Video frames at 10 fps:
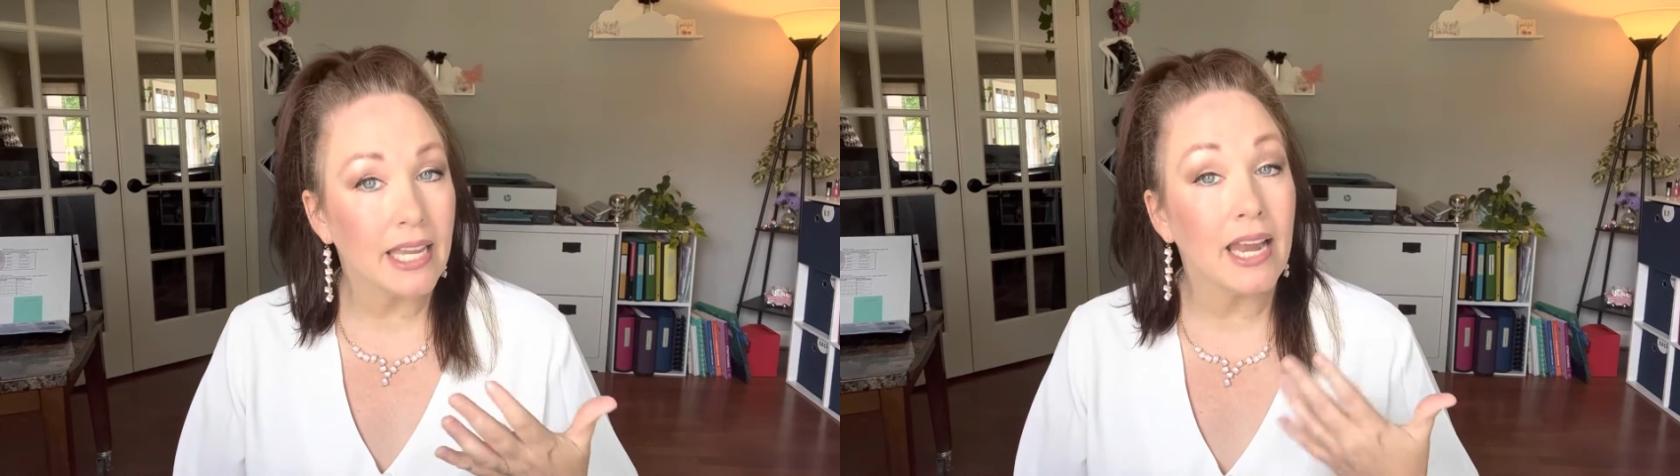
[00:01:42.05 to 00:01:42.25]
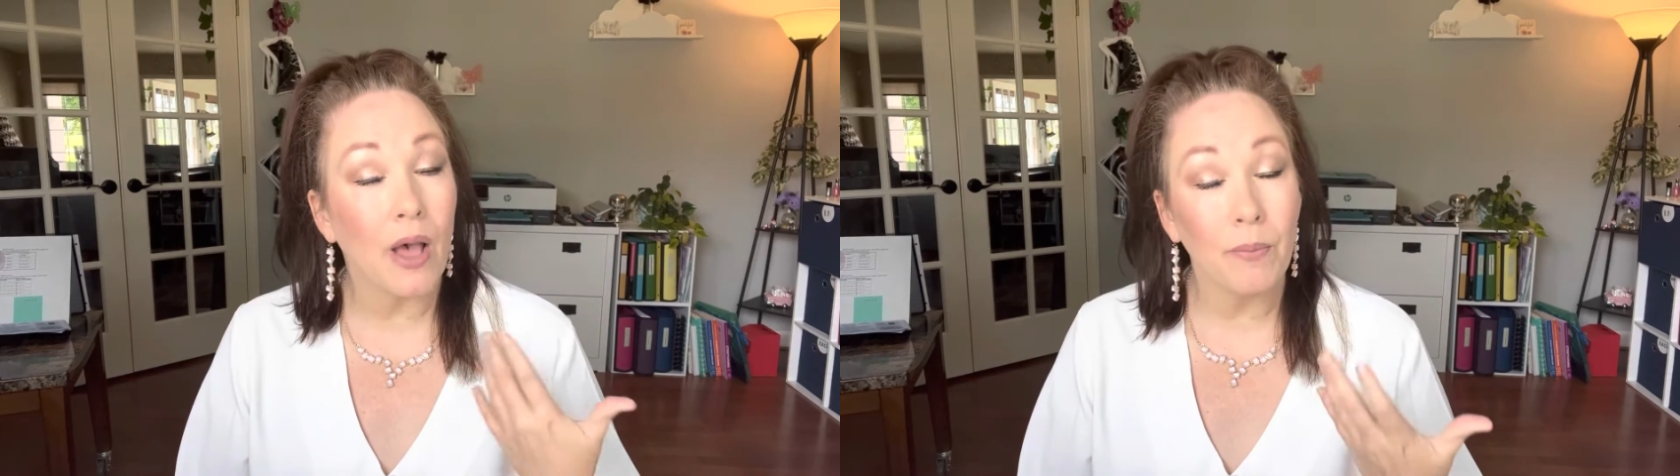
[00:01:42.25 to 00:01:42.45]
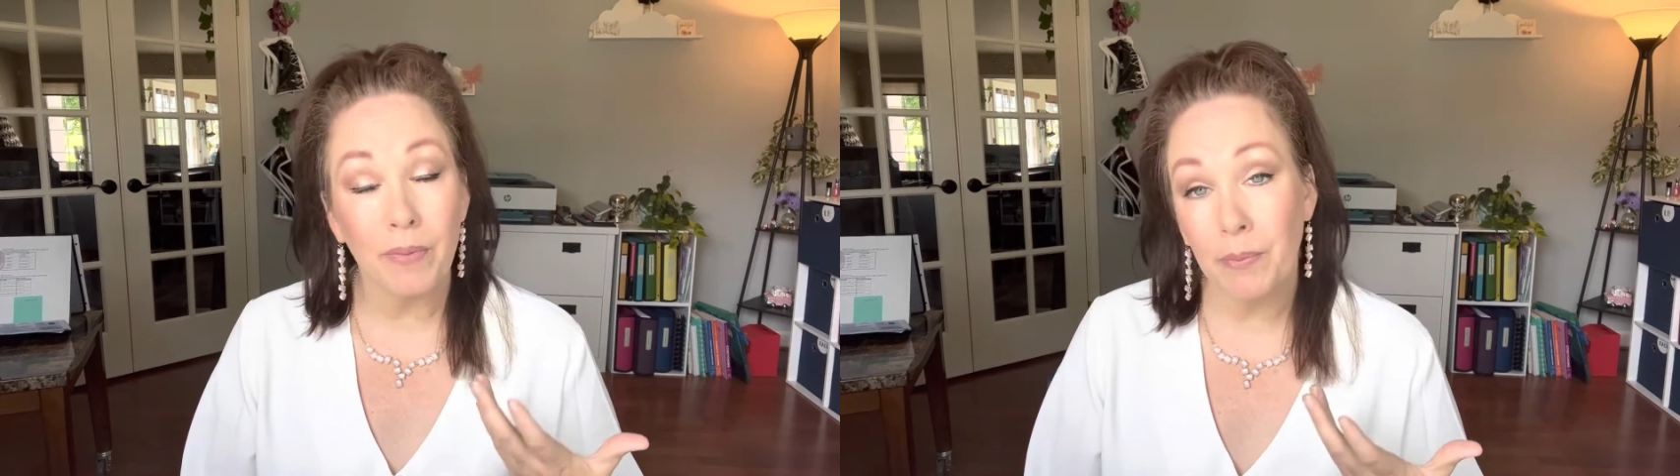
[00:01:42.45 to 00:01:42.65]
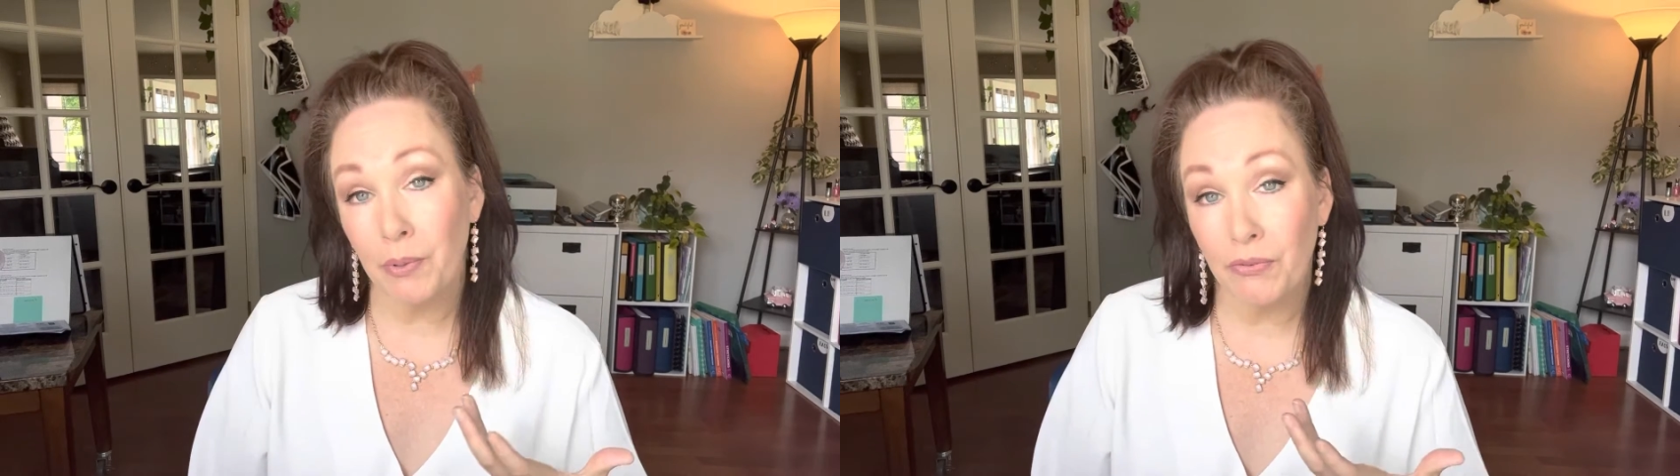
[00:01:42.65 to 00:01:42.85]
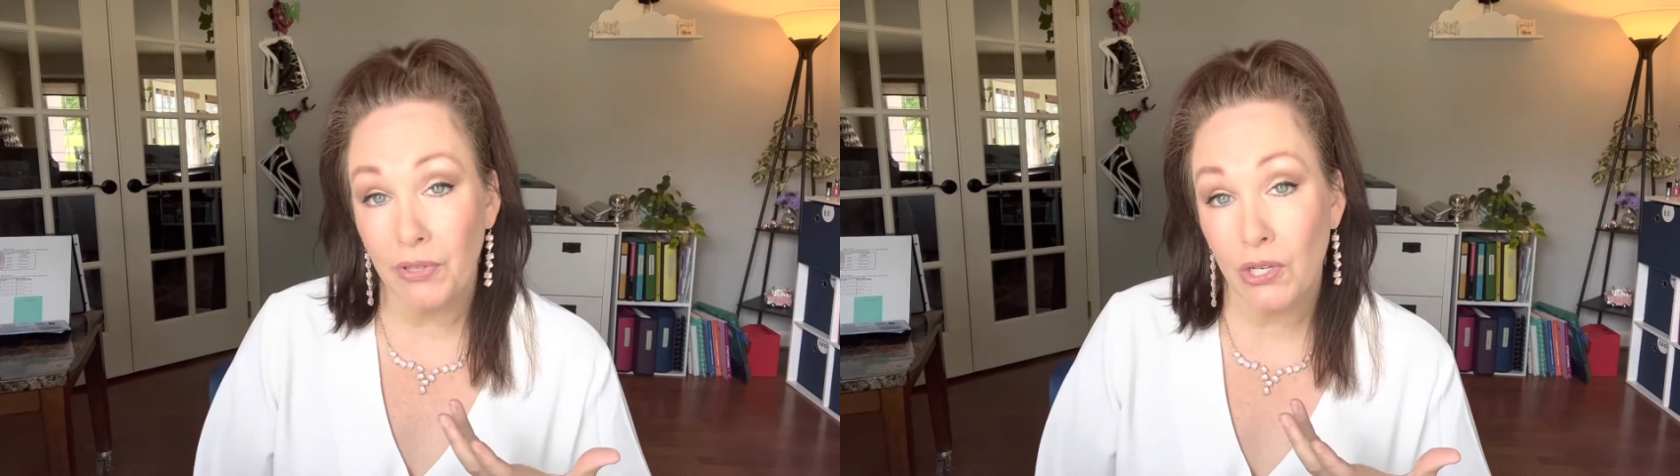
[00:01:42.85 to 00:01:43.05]
can help
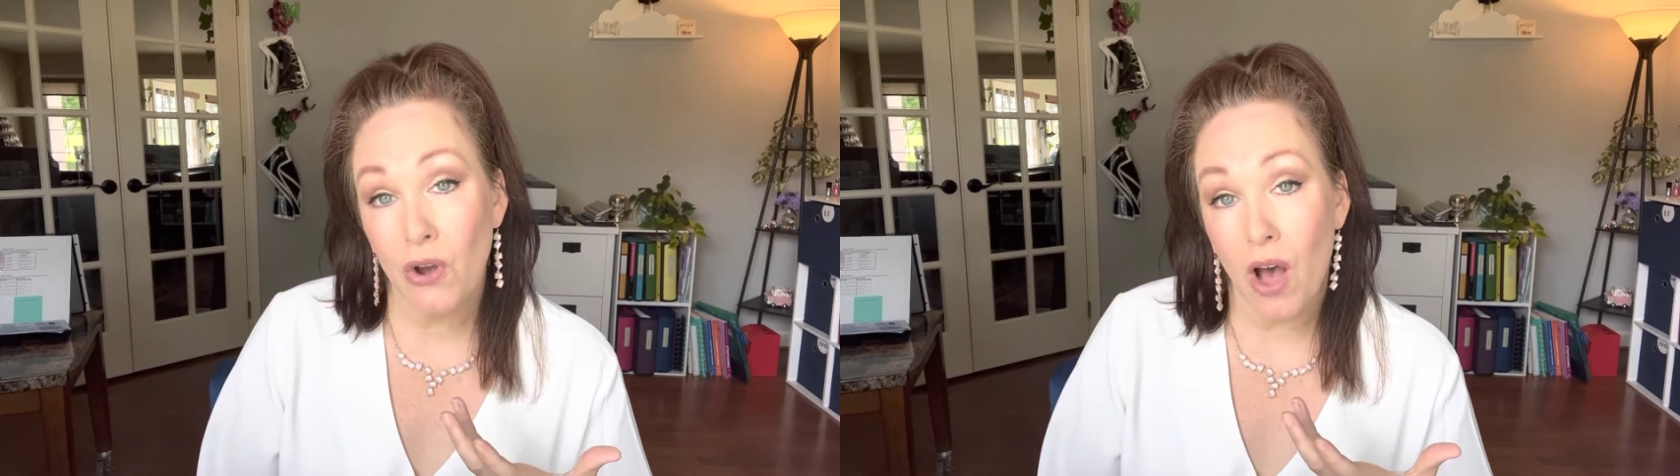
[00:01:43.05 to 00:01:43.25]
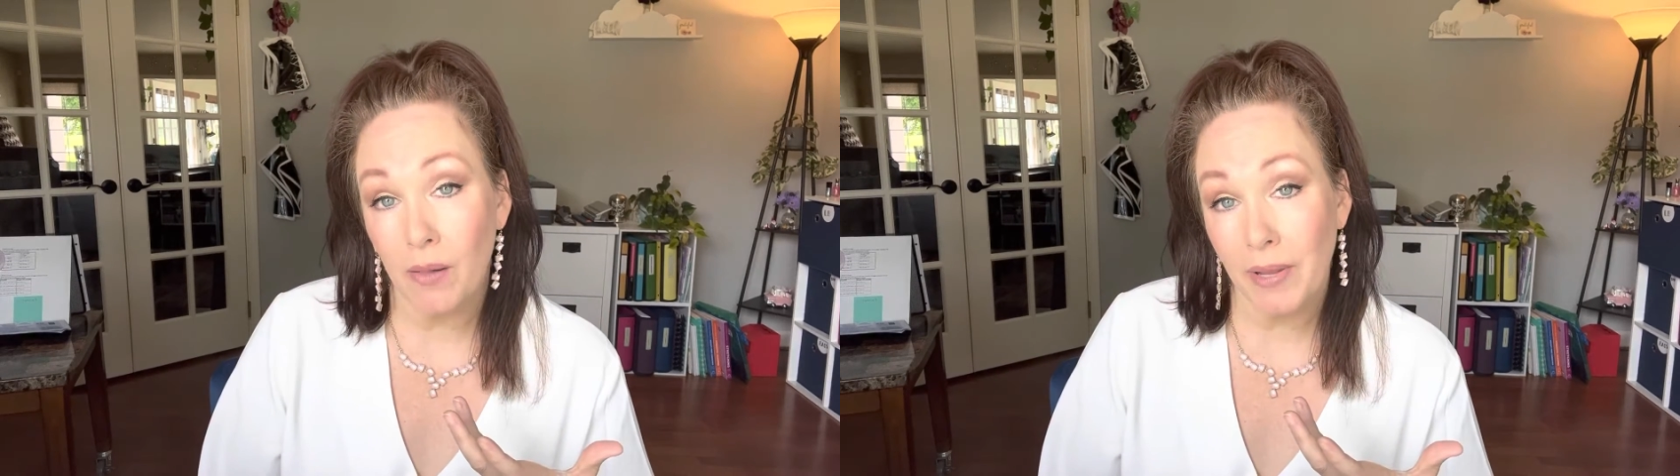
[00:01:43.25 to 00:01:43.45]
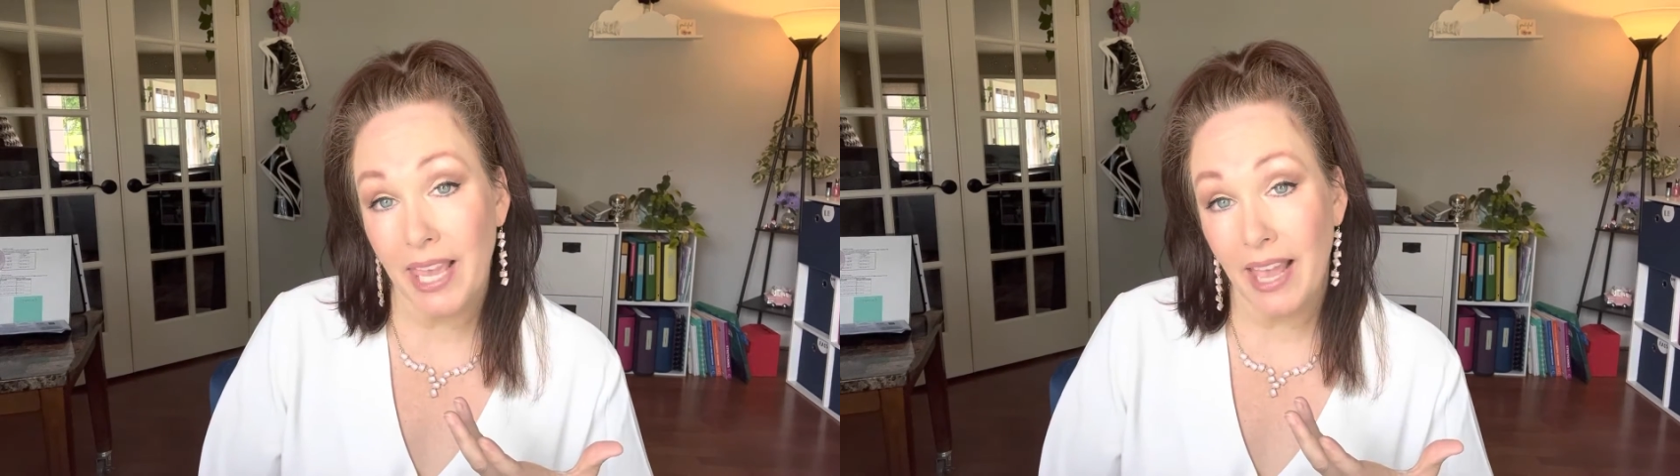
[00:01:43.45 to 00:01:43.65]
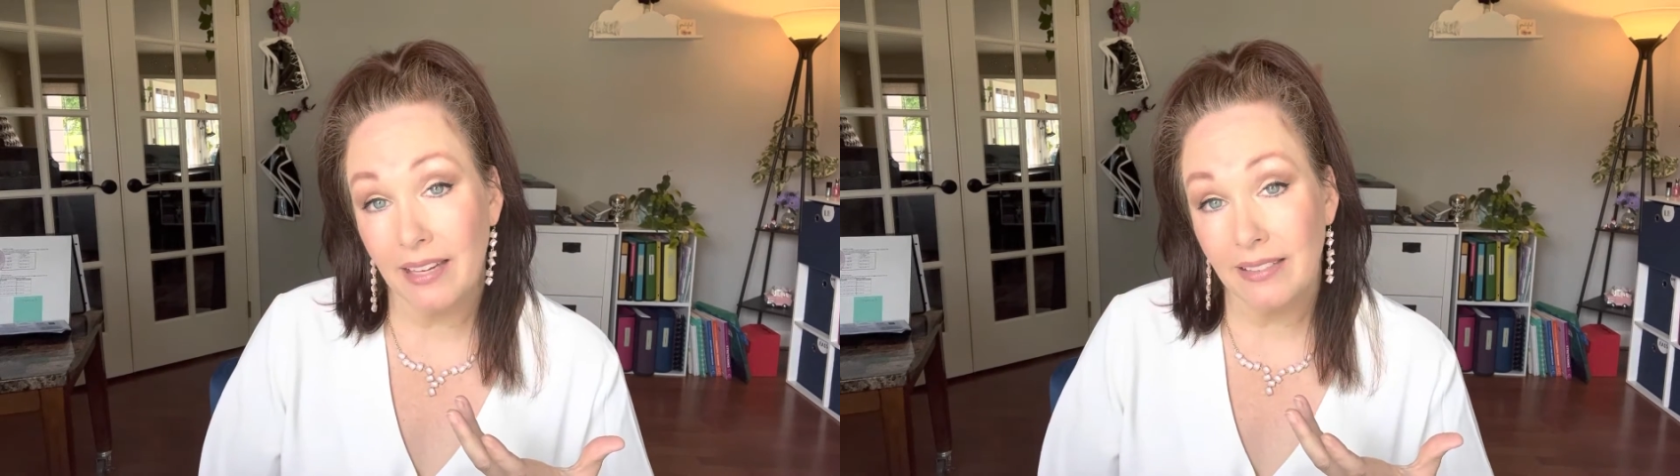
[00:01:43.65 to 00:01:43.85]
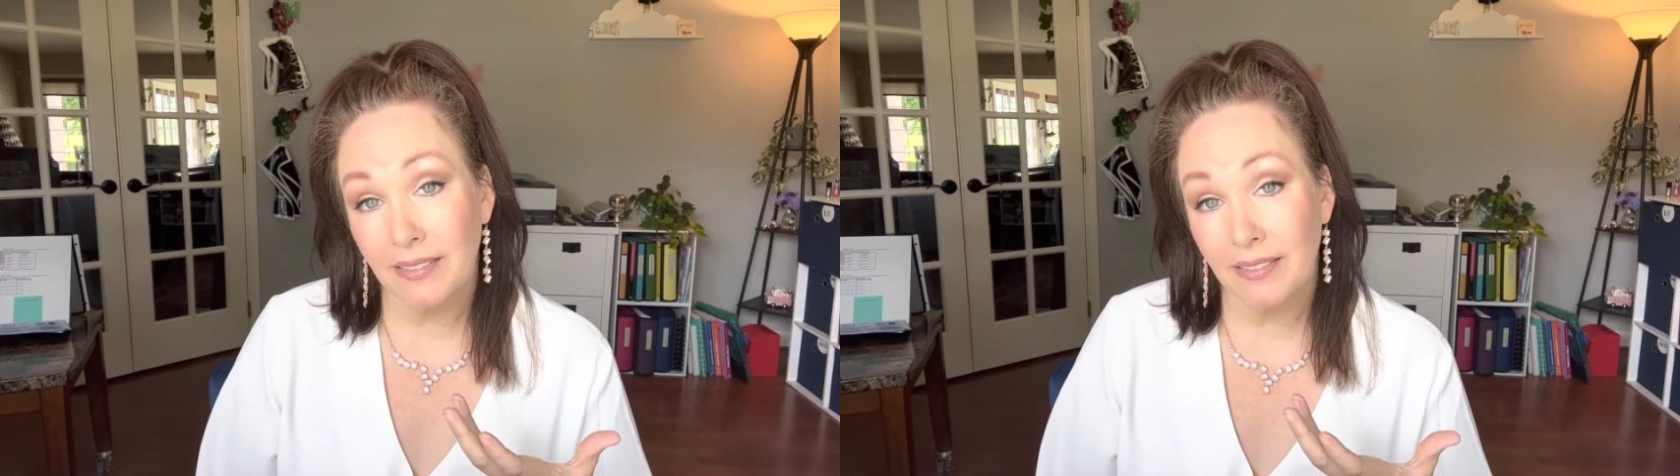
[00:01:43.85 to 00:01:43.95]
people feel calm again.